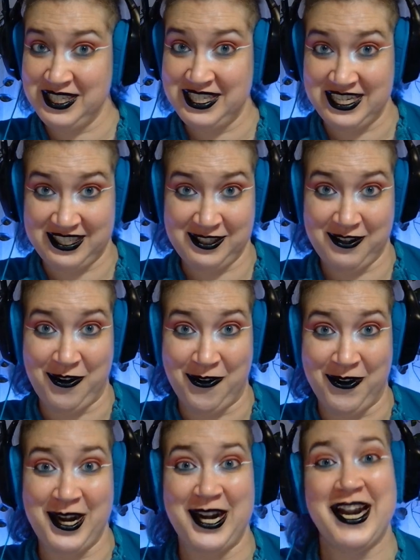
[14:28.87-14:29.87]

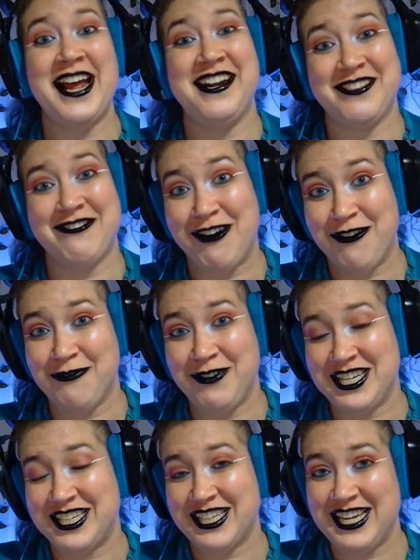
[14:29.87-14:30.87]
Discord and a throne
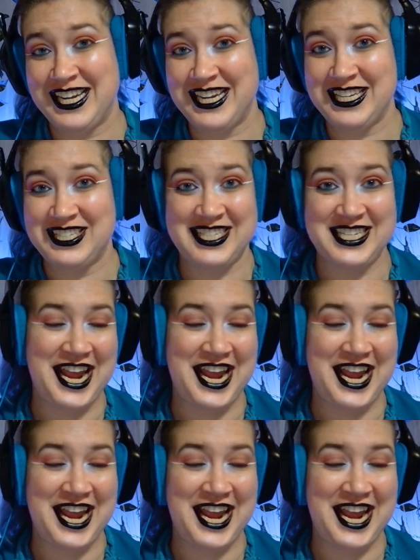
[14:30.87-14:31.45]
wish list